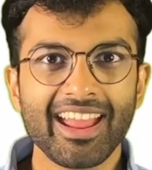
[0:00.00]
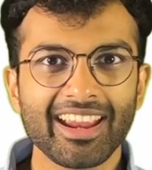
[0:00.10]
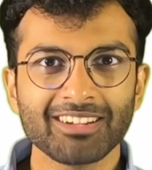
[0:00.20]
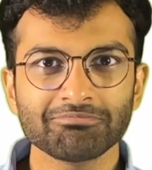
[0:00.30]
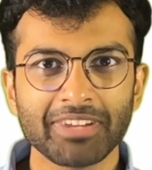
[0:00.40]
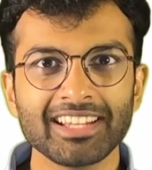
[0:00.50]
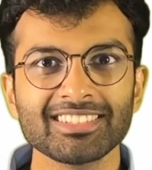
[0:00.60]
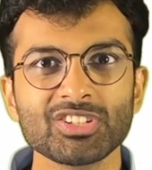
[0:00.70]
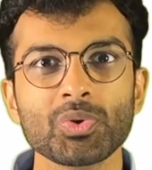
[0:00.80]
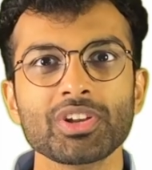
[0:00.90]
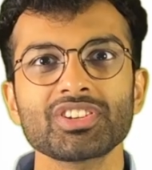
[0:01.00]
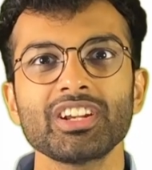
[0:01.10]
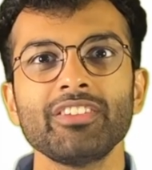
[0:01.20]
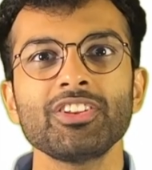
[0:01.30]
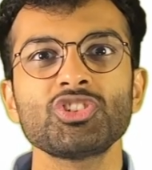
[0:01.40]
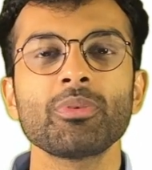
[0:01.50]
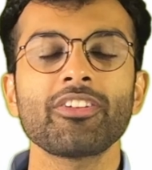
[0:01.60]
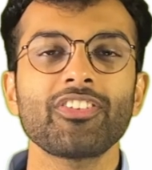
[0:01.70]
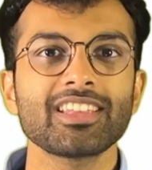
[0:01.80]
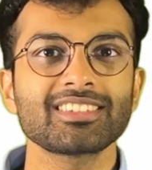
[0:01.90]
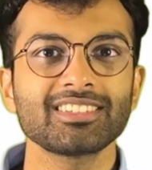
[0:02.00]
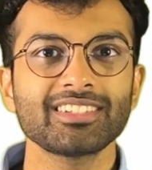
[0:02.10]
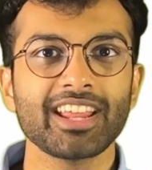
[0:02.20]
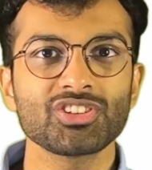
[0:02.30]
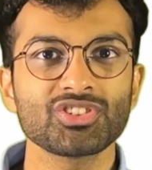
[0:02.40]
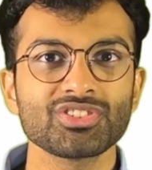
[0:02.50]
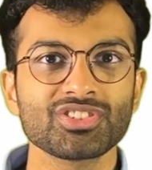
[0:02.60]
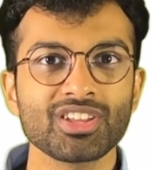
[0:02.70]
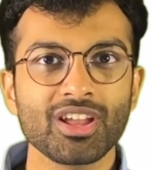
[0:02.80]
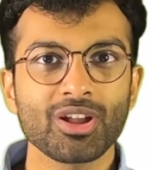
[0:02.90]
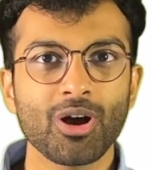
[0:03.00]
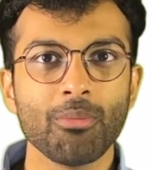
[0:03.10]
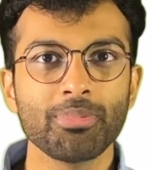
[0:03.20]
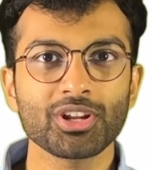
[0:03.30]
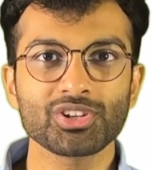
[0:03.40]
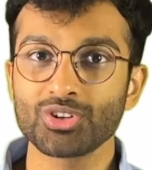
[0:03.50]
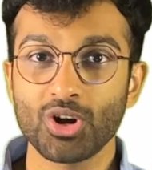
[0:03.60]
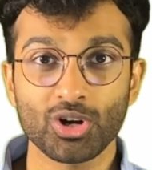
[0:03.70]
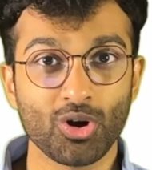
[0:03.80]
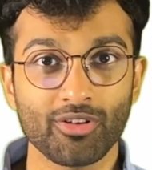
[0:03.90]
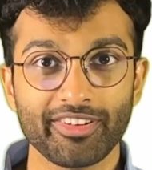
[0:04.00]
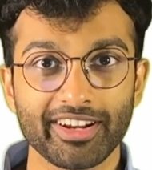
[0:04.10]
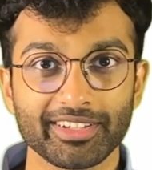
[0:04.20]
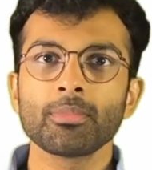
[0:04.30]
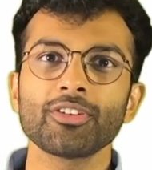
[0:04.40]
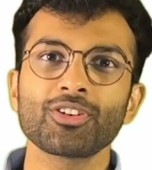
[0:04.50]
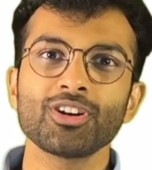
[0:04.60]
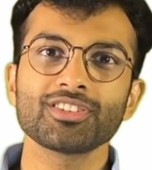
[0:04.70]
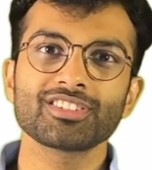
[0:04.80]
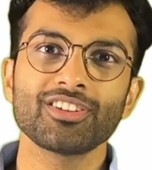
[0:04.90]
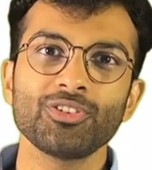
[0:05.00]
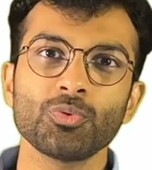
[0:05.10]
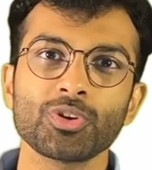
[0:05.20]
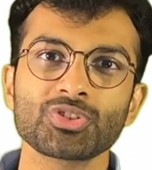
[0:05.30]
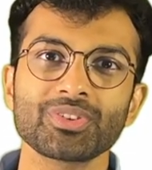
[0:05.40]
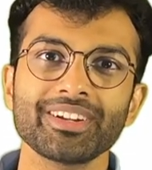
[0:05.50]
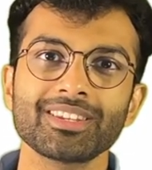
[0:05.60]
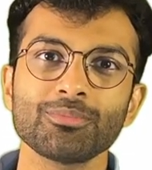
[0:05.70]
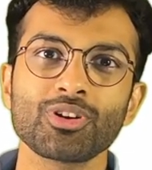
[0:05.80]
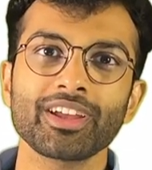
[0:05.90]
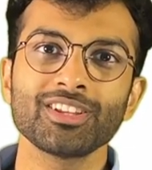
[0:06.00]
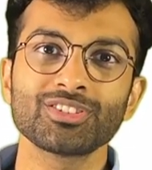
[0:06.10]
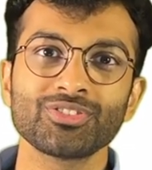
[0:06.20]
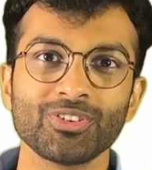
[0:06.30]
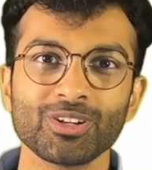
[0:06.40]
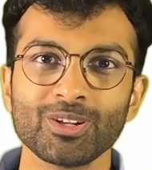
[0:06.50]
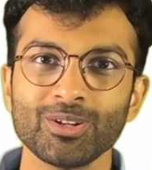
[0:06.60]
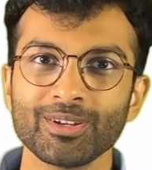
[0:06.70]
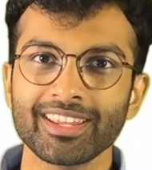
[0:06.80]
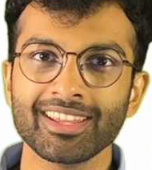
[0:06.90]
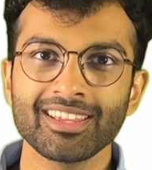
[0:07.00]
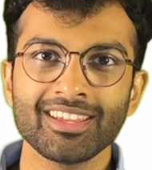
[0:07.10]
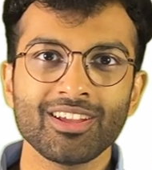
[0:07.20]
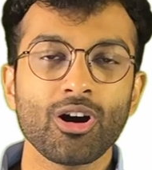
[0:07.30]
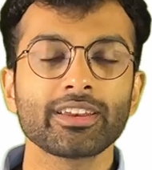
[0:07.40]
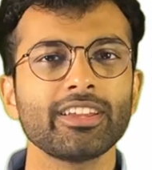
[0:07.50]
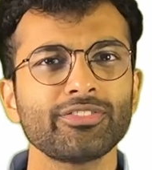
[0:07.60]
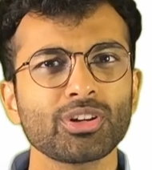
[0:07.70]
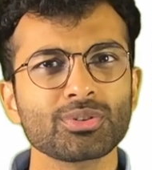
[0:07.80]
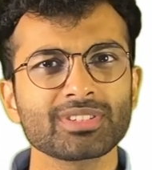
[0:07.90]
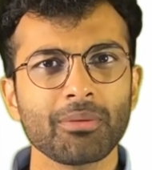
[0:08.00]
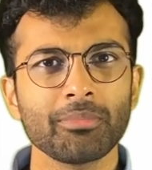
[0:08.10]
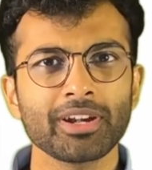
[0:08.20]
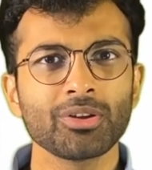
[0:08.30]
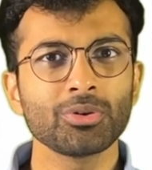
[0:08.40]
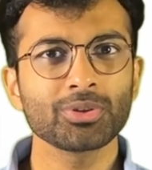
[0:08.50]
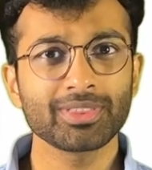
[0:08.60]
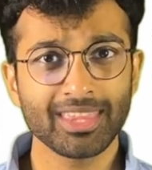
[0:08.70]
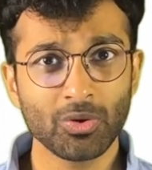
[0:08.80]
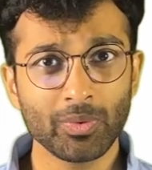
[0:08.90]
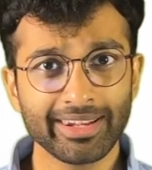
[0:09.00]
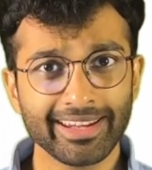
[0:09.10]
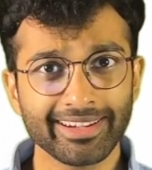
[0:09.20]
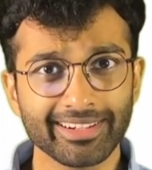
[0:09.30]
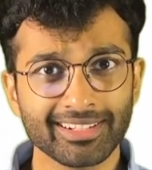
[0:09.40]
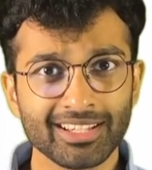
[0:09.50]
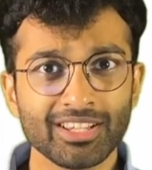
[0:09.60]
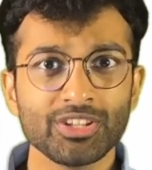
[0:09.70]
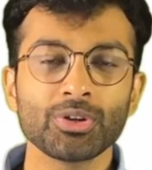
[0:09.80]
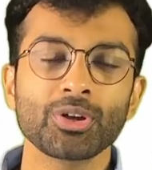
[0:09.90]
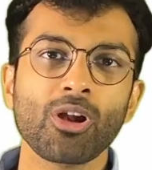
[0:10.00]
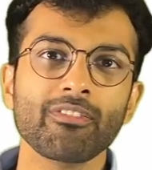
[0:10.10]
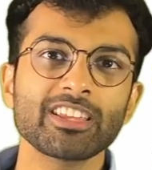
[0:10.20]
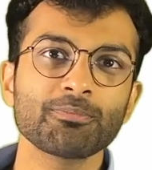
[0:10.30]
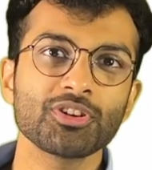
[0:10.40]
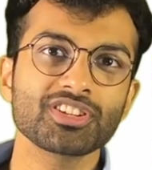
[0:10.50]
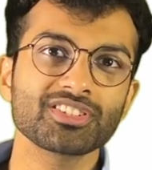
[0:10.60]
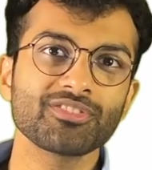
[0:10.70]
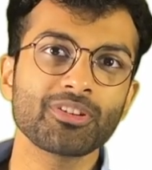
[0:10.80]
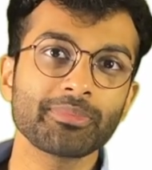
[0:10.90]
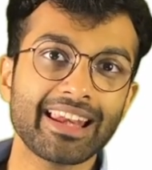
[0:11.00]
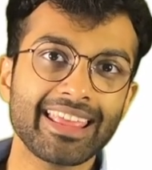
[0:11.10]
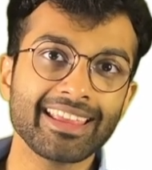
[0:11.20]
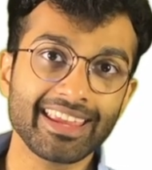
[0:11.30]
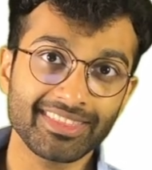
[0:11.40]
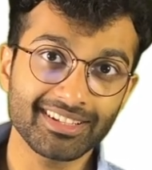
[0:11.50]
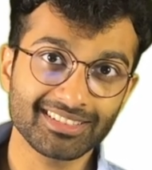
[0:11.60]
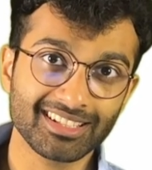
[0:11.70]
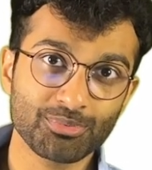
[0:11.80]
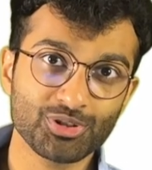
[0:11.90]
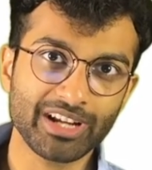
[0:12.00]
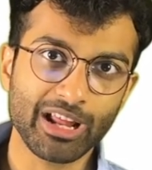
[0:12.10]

and any situation in which you may face tensions, competition, or conflict. But of course, if you wish to read the book in its full glory, or gift it to somebody who you think will need it, you can always purchase it from the link in the description